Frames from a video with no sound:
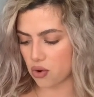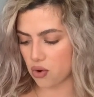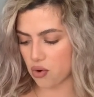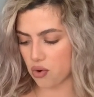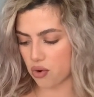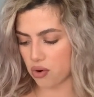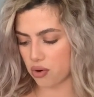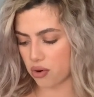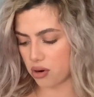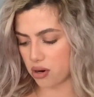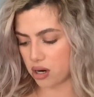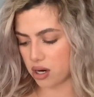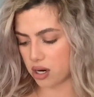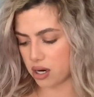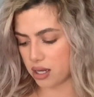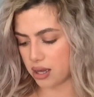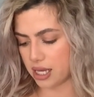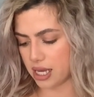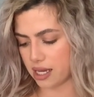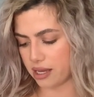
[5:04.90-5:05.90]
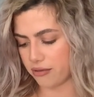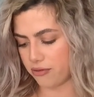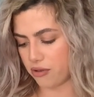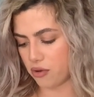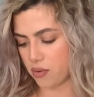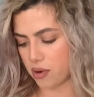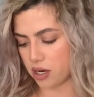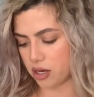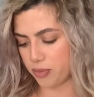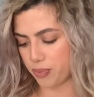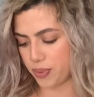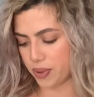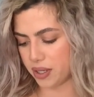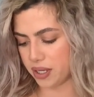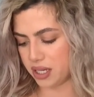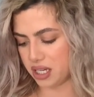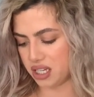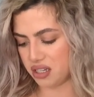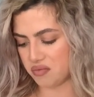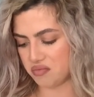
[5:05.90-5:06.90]
or like if you wanna
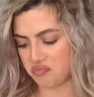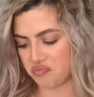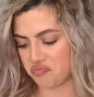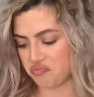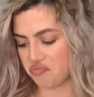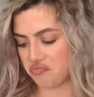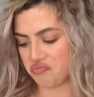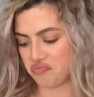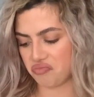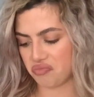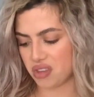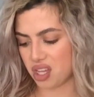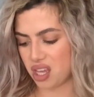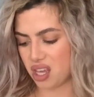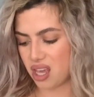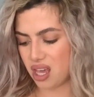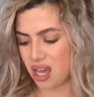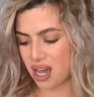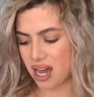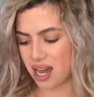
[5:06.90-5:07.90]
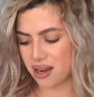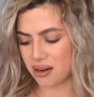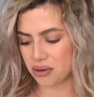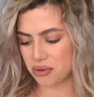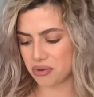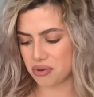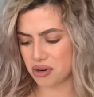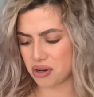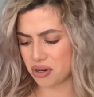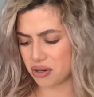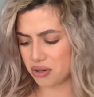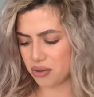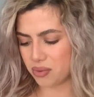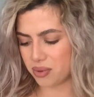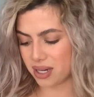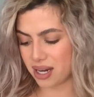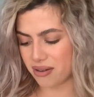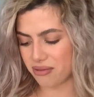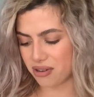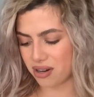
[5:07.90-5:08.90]
put I don't know,
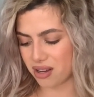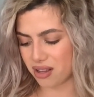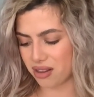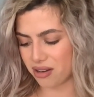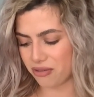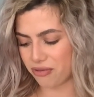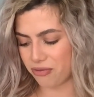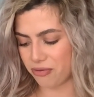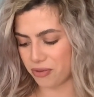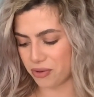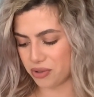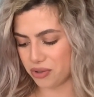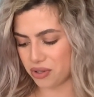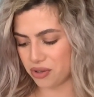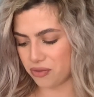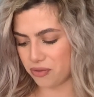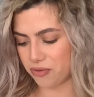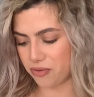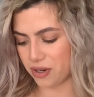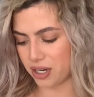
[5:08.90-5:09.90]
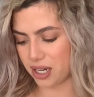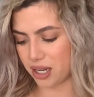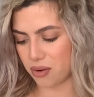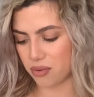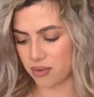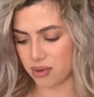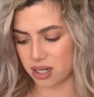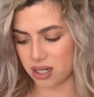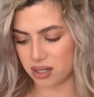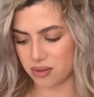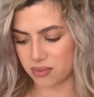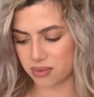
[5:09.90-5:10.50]
whatever other fruit you freaking want,